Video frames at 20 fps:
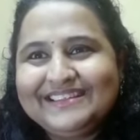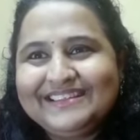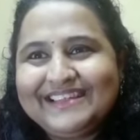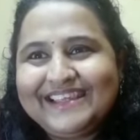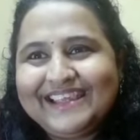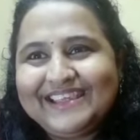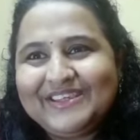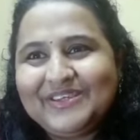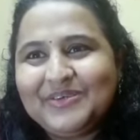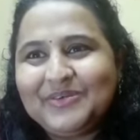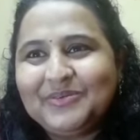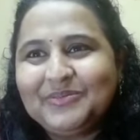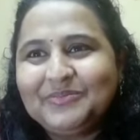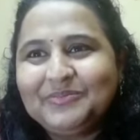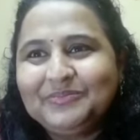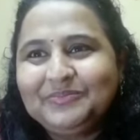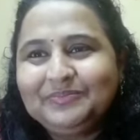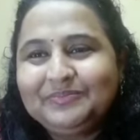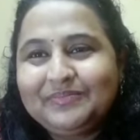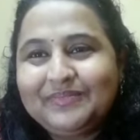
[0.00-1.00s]
Thank you.
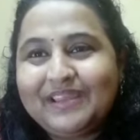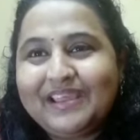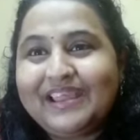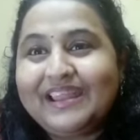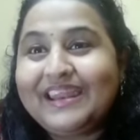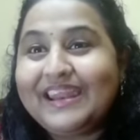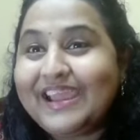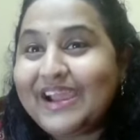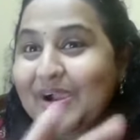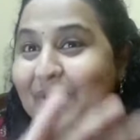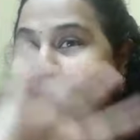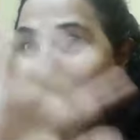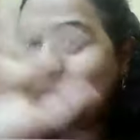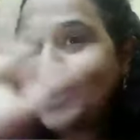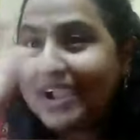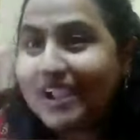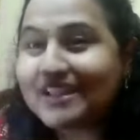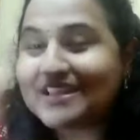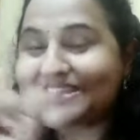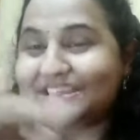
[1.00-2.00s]
And now
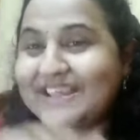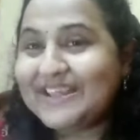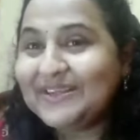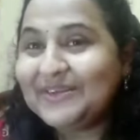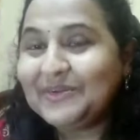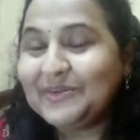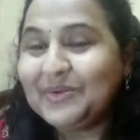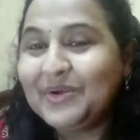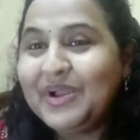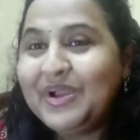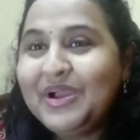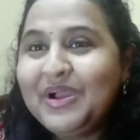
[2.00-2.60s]
I tell you